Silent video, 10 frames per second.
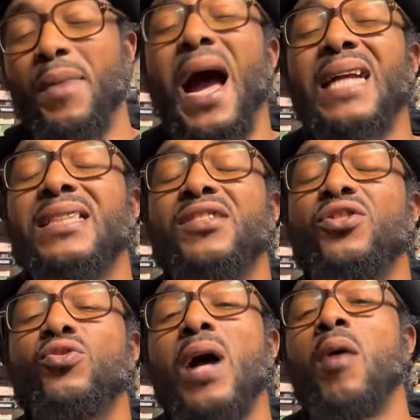I just
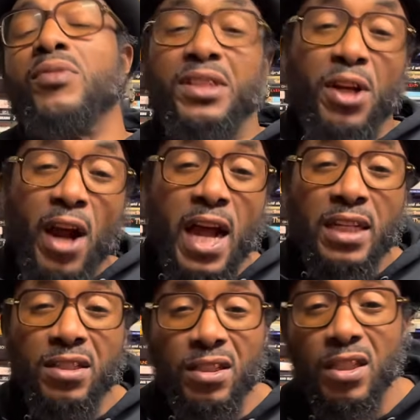knew I was trying
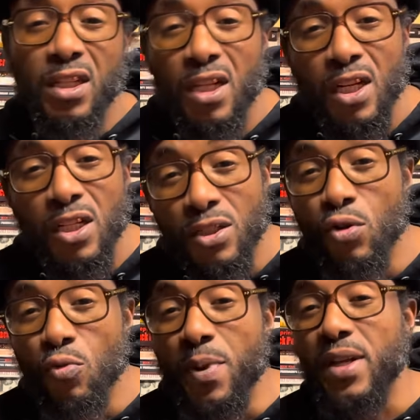to do
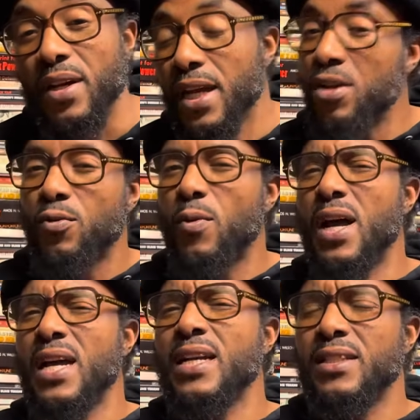better
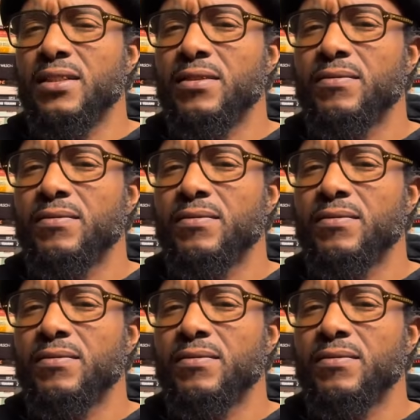health-wise.